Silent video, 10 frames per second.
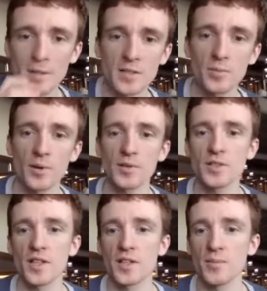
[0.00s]
Suppose
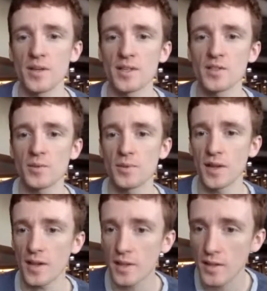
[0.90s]
that the mean
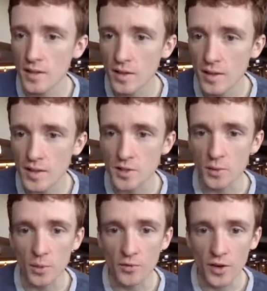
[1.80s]
GPA is
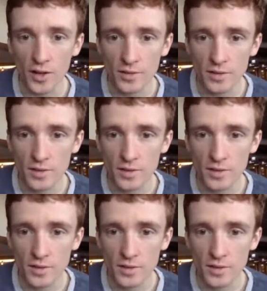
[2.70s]
3.5.